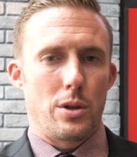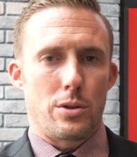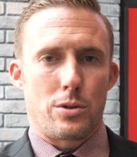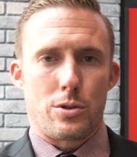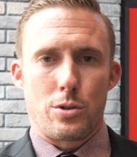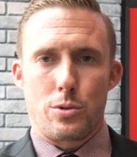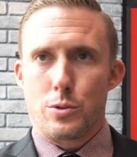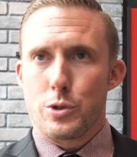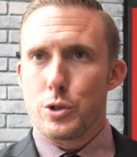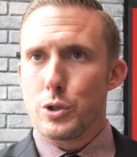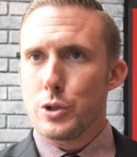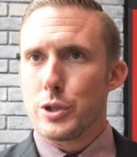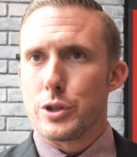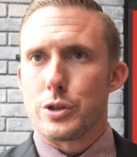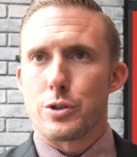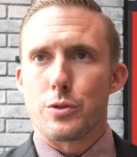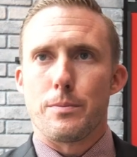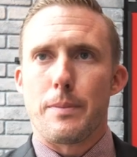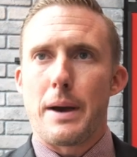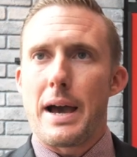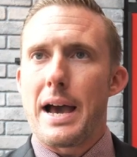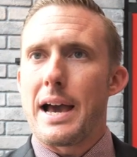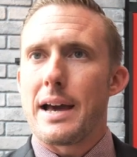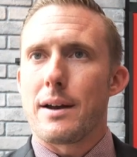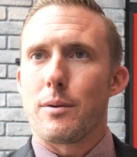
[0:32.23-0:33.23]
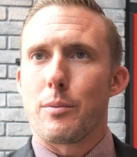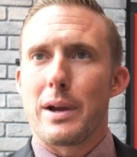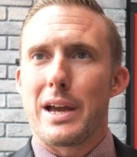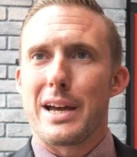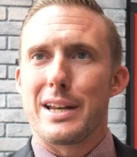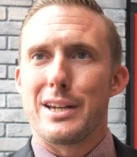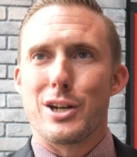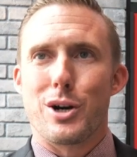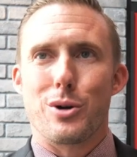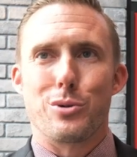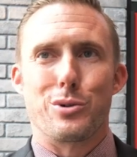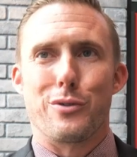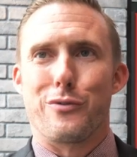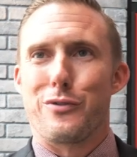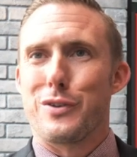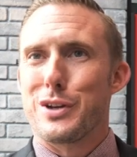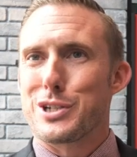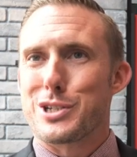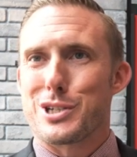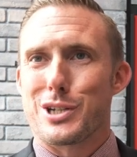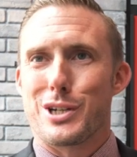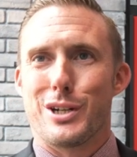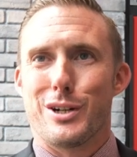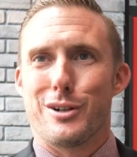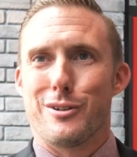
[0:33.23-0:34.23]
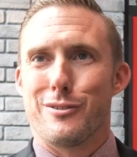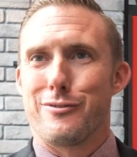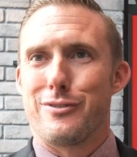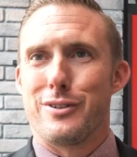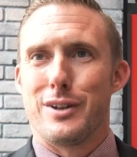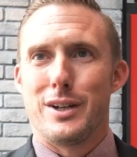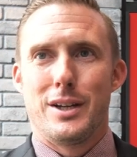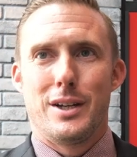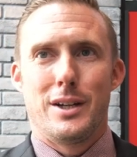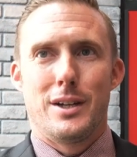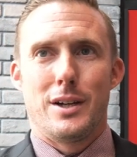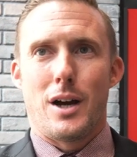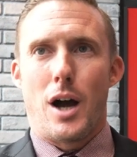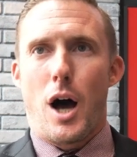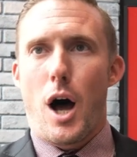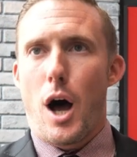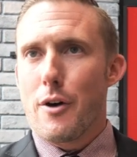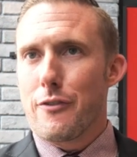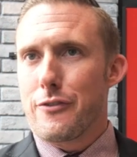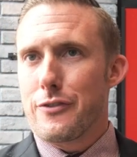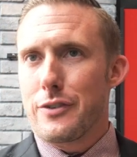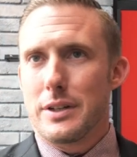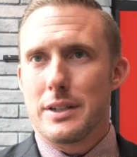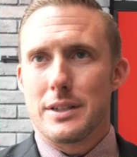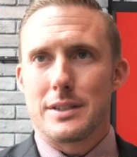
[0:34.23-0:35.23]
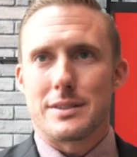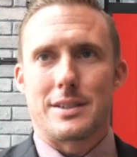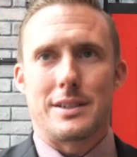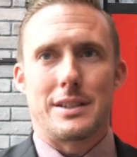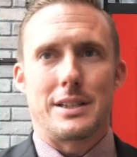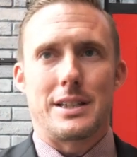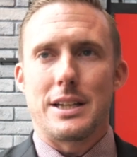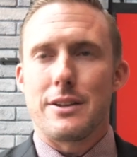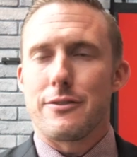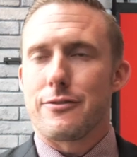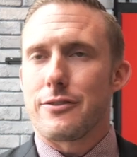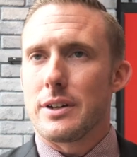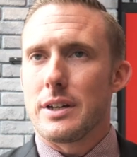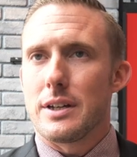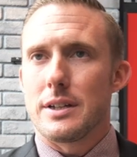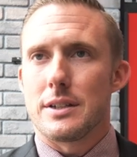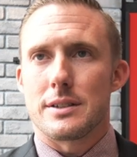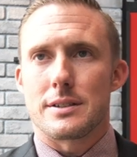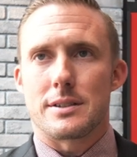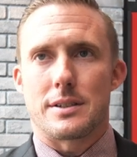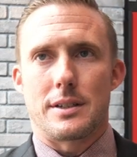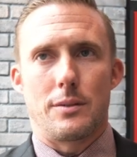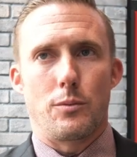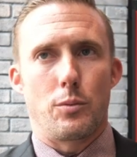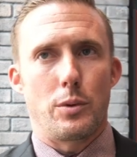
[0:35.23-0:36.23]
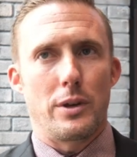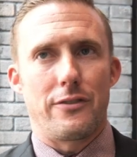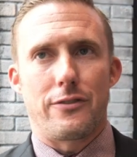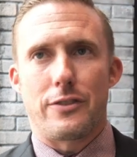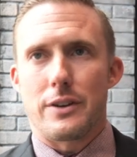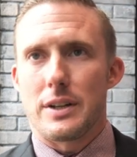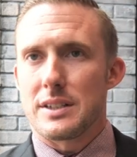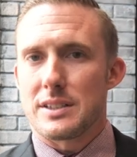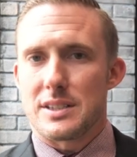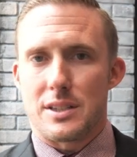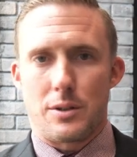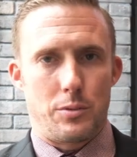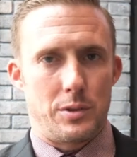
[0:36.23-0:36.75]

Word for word: through good, through bad, we had no division of offense and defense and defense.